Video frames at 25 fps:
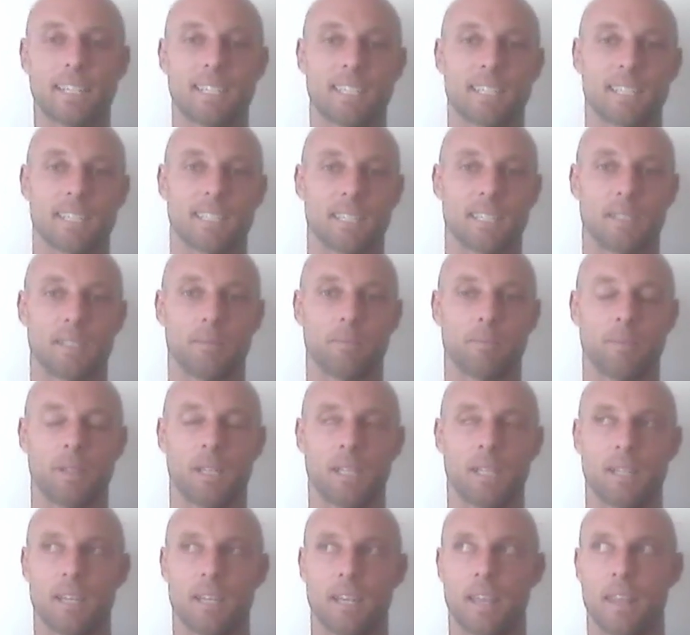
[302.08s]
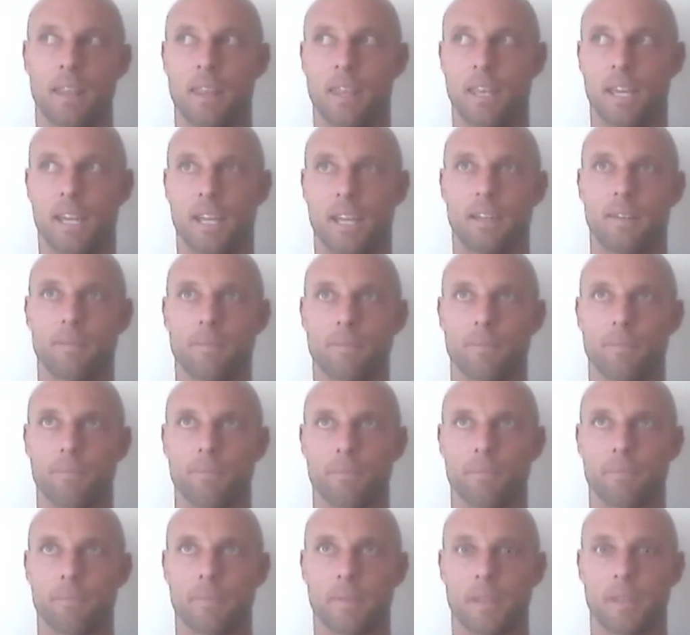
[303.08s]
athleticism that
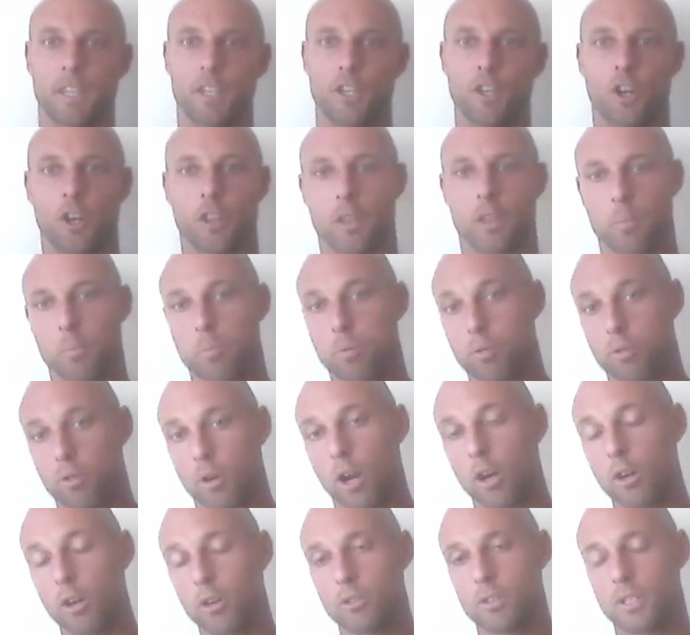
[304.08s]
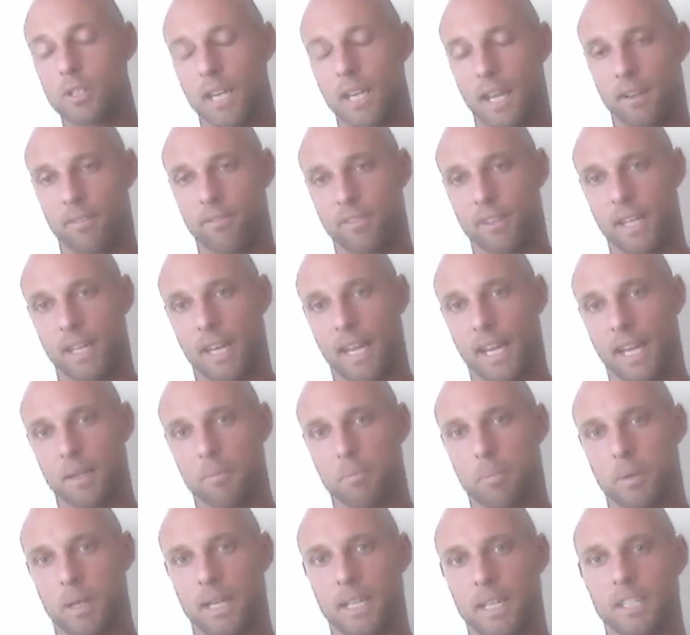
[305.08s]
the pros have
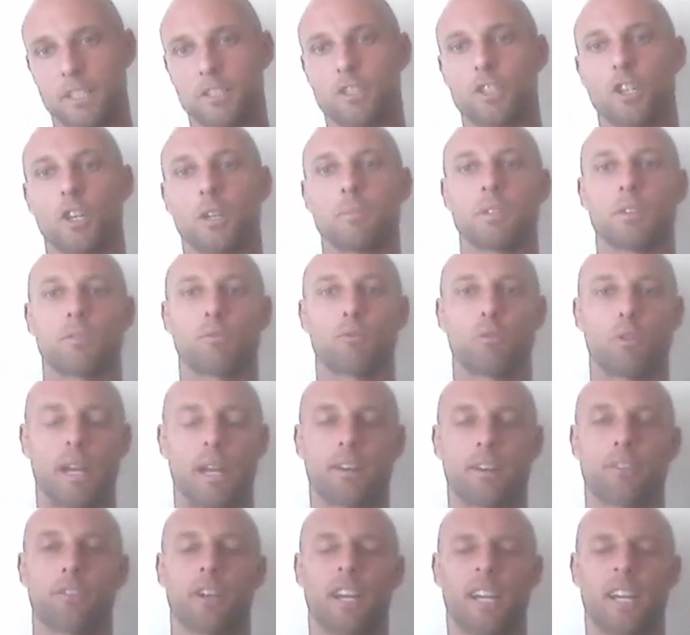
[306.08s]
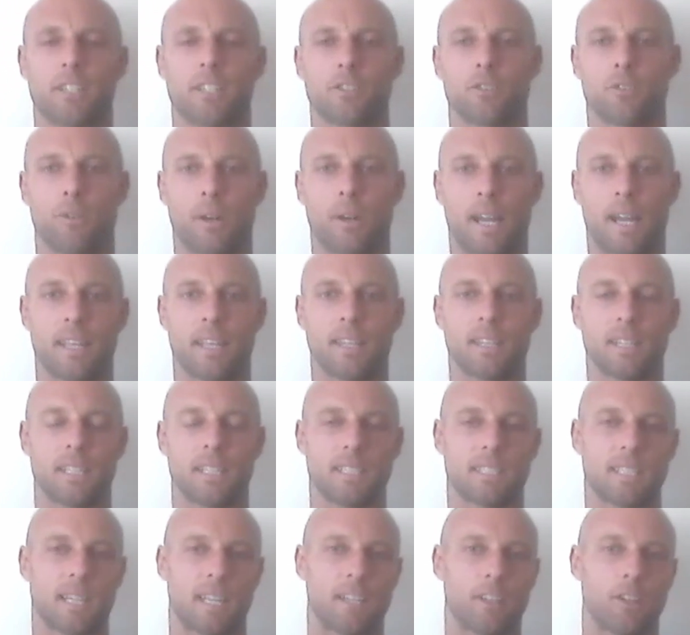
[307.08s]
that, but in terms of recreational
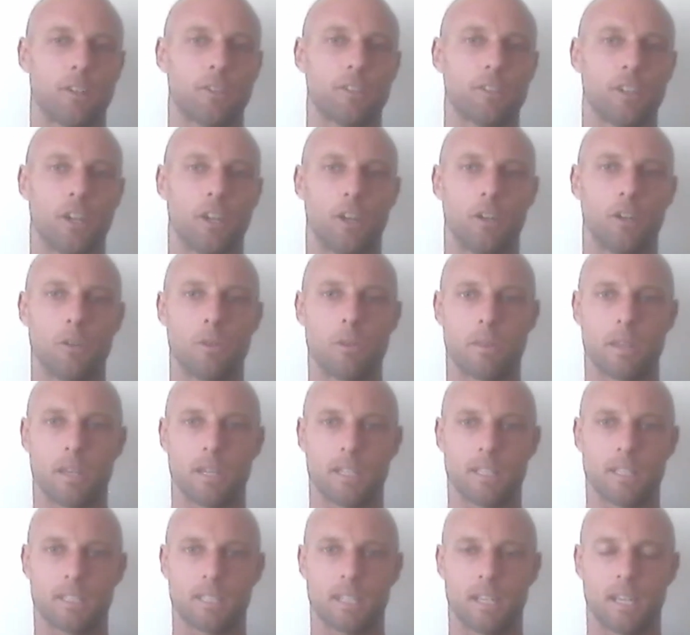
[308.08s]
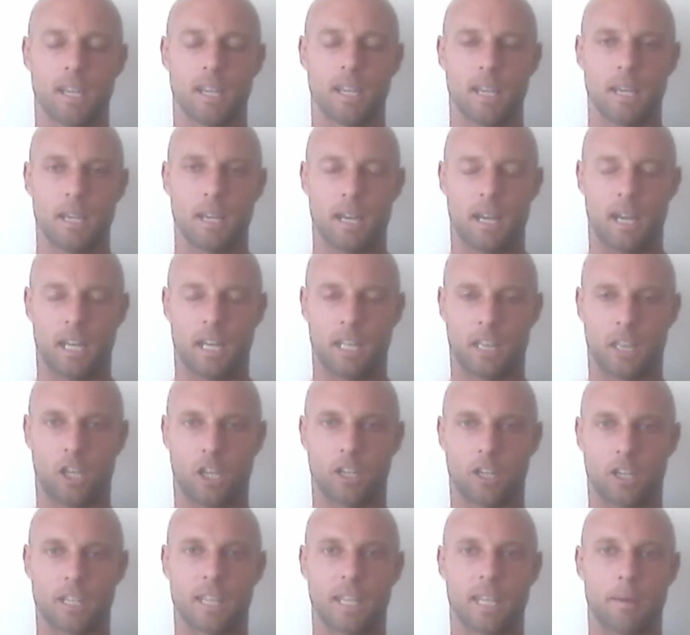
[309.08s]
athletes, I don't know that
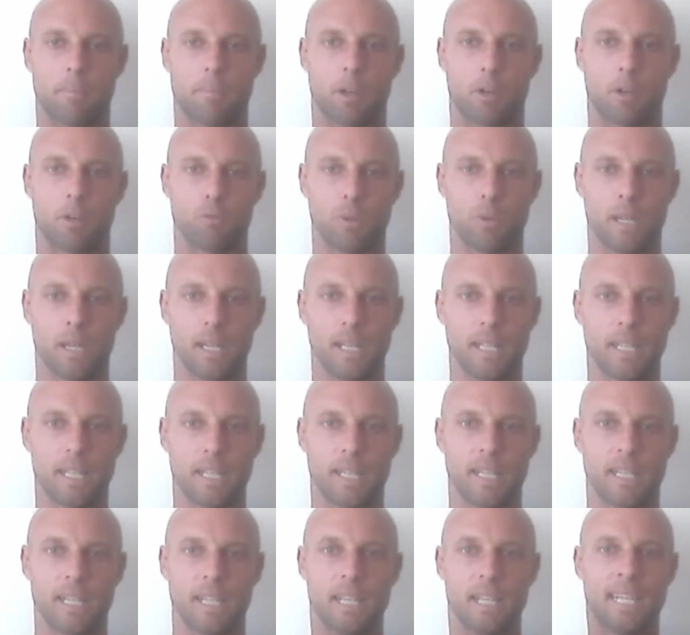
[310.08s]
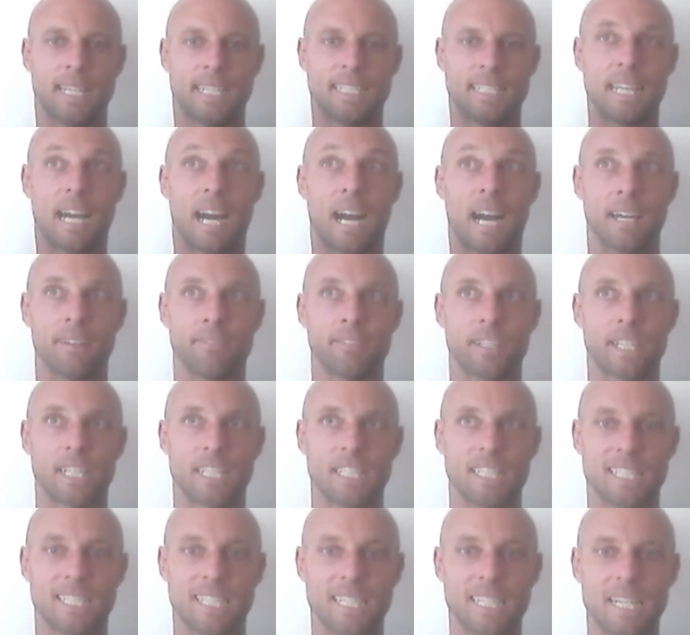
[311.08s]
a lot of them are really
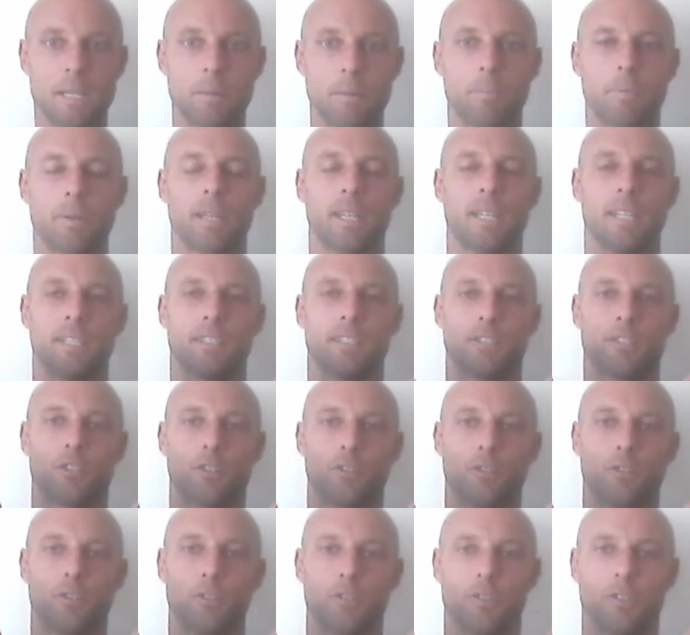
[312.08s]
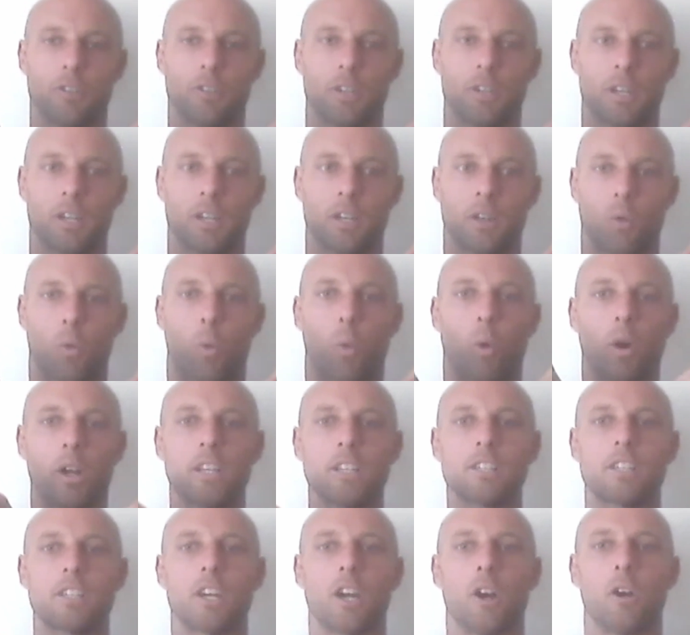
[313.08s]
diving deep into
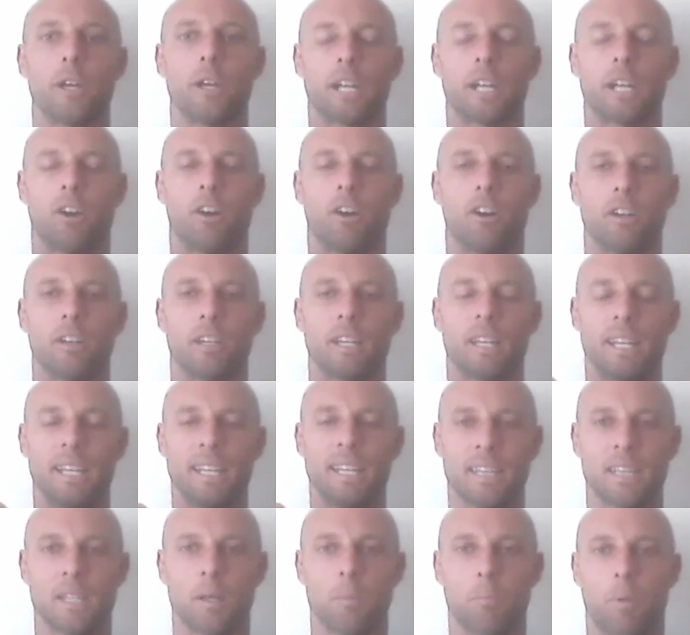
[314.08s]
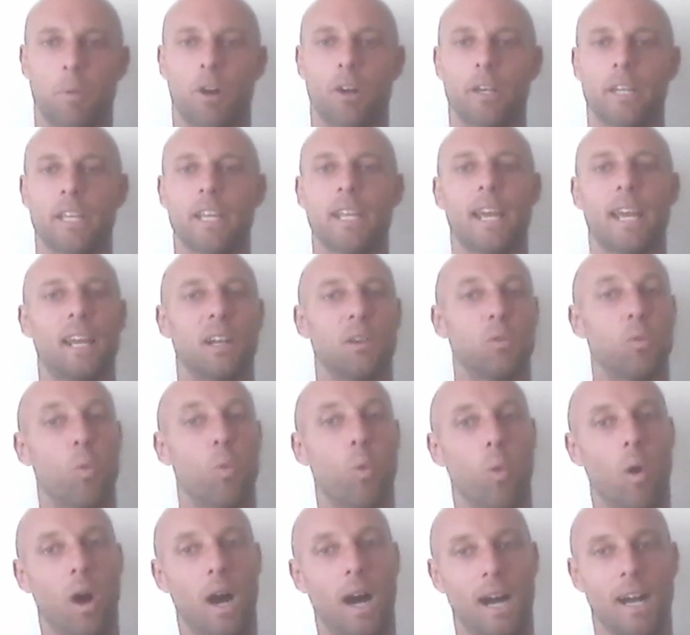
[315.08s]
what is going on in the body
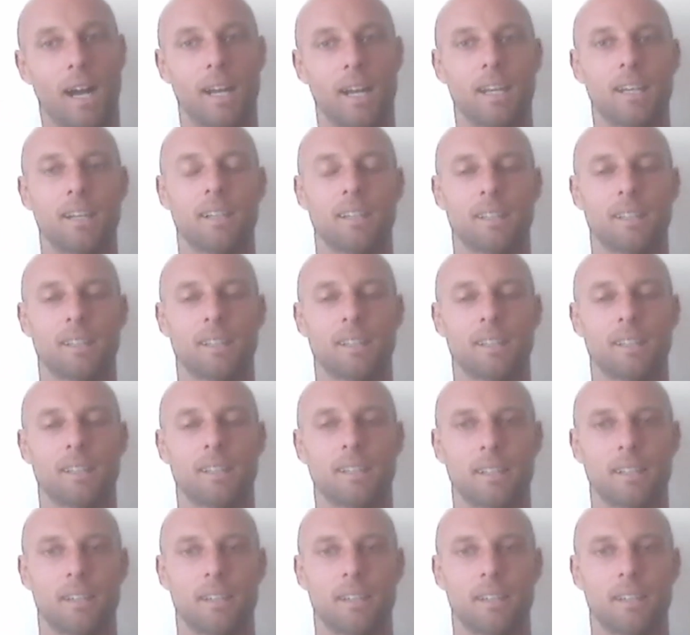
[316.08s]
and why,